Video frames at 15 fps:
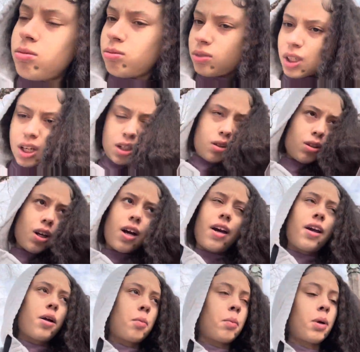they got
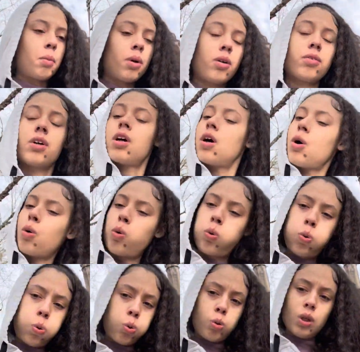here, mama.
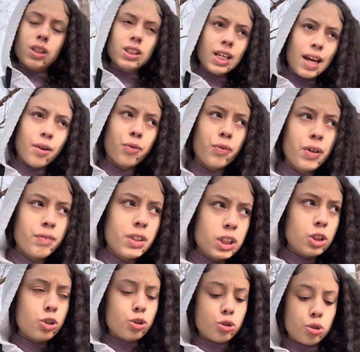It's like
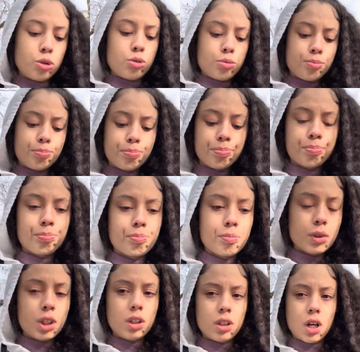$52
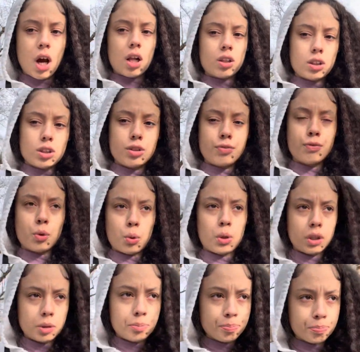for